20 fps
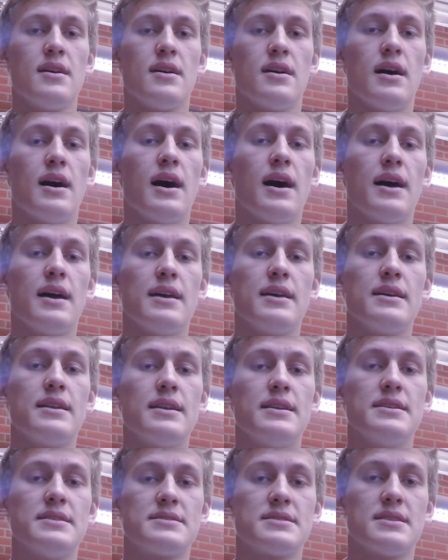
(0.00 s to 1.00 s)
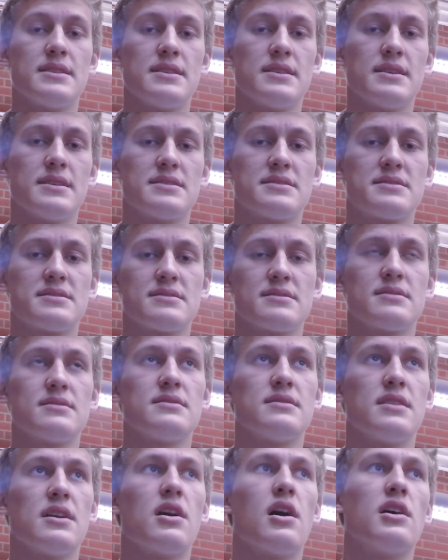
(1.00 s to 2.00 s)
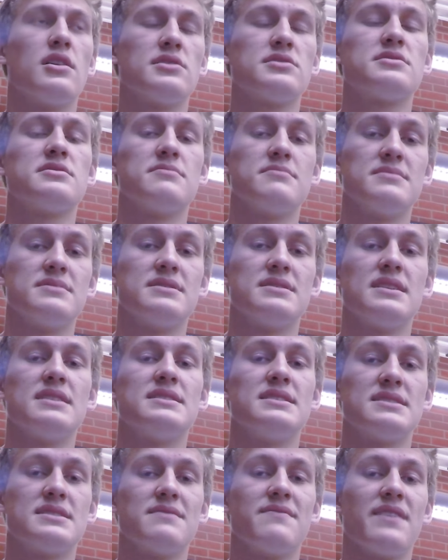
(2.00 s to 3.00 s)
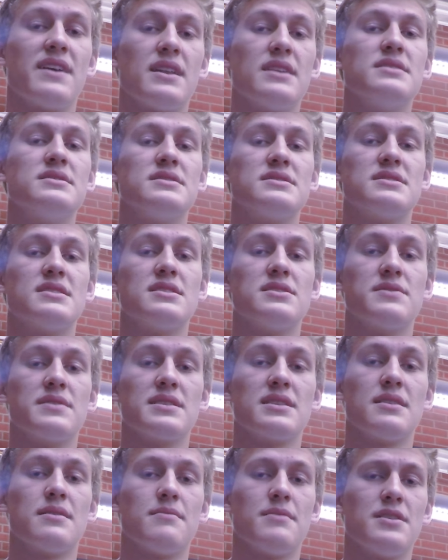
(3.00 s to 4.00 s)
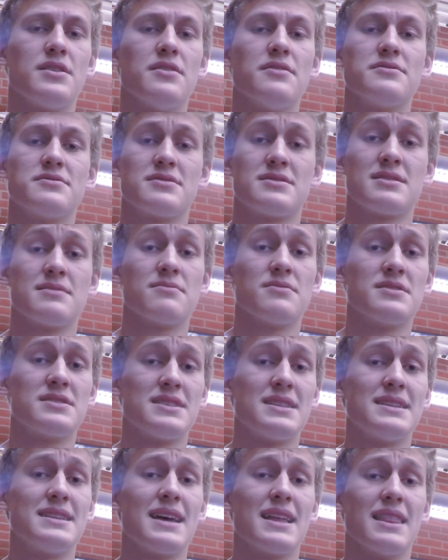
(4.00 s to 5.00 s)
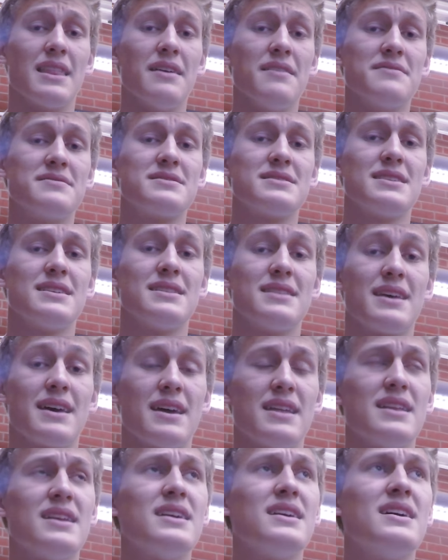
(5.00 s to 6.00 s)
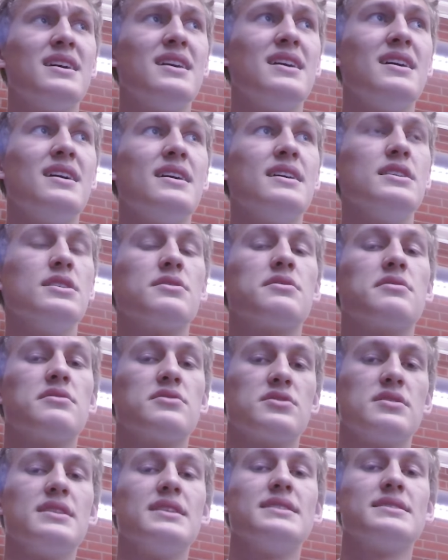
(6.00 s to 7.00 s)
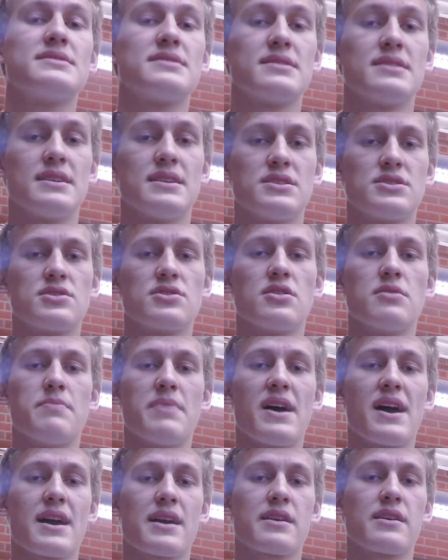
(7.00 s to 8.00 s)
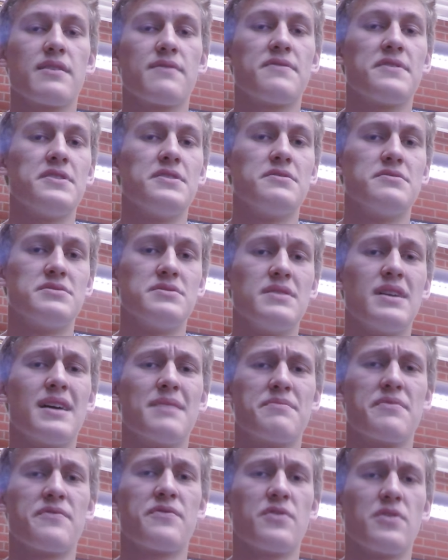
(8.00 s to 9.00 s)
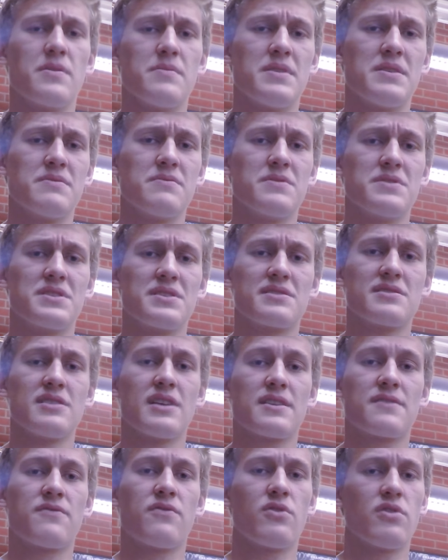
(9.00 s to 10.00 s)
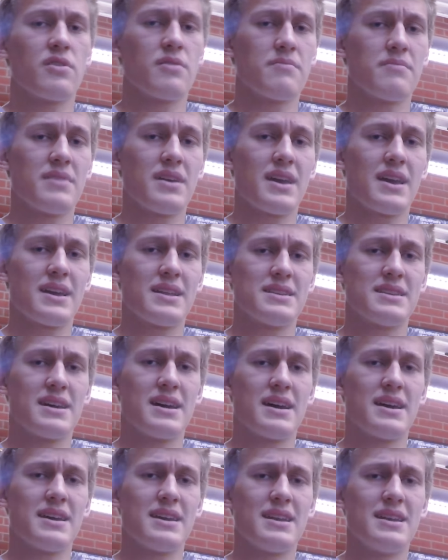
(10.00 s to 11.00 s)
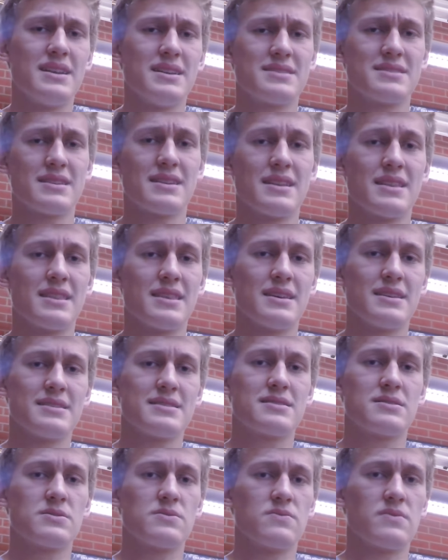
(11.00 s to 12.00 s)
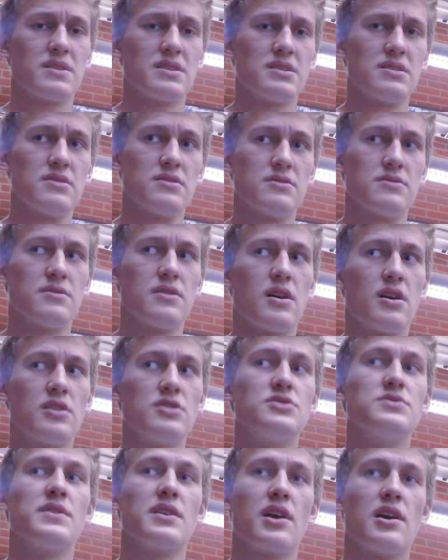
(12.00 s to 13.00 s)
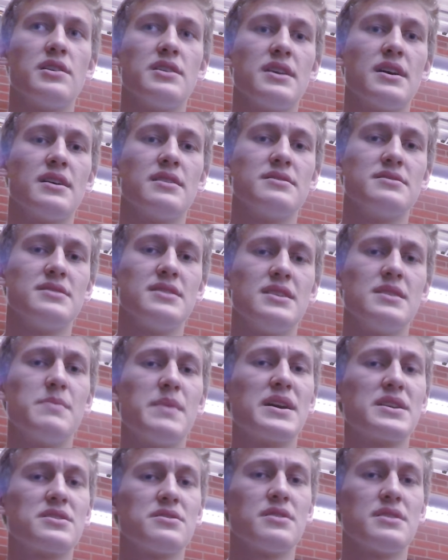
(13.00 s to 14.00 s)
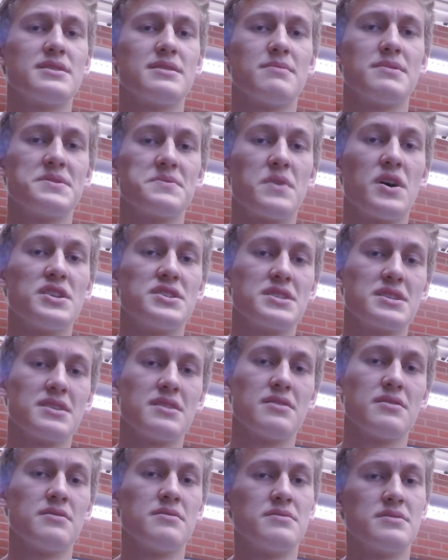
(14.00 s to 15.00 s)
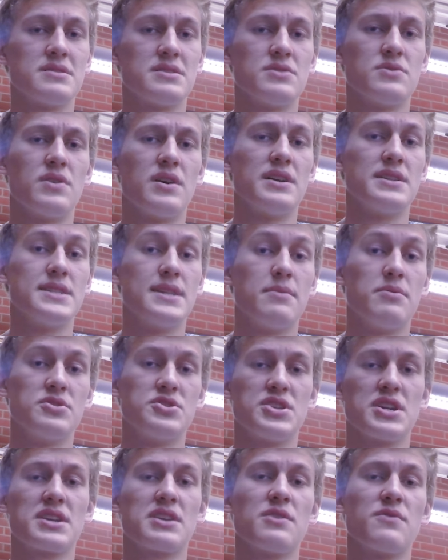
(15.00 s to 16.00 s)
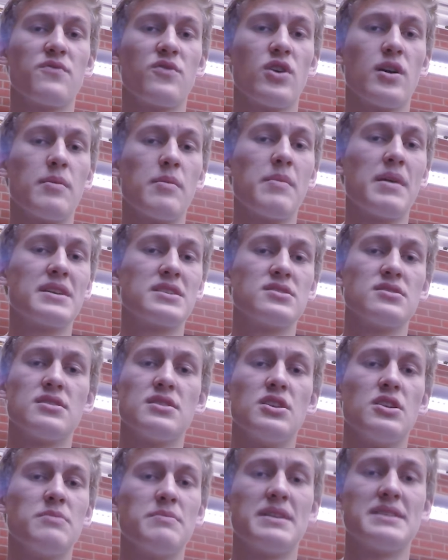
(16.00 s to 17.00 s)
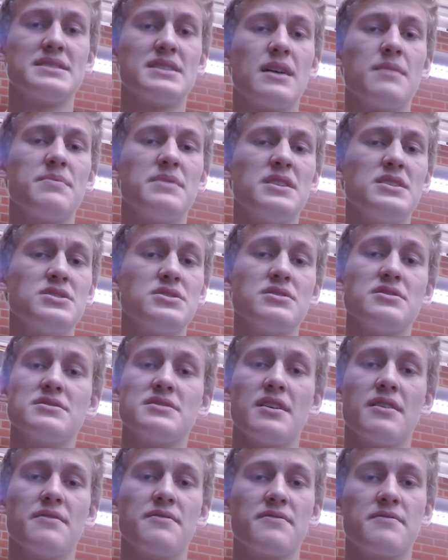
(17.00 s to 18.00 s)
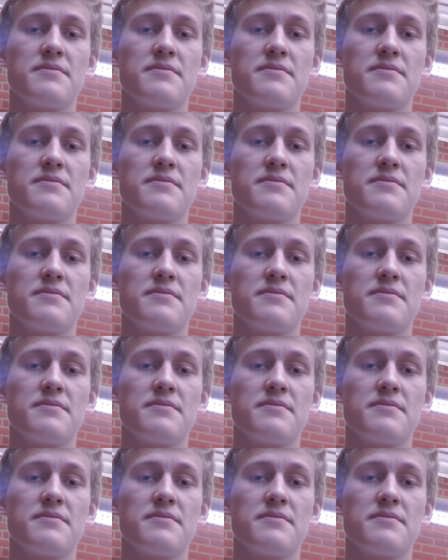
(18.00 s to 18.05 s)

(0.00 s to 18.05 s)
In addition to this, there are some disadvantages to doing them, and those are similar to the deadlifts, in that you can easily injure your back if you do not perform it with the correct form. And in addition to this, when you are doing RDLs, you need to make sure that someone's watching you to double check your form and make sure that you don't mess up and injure yourself.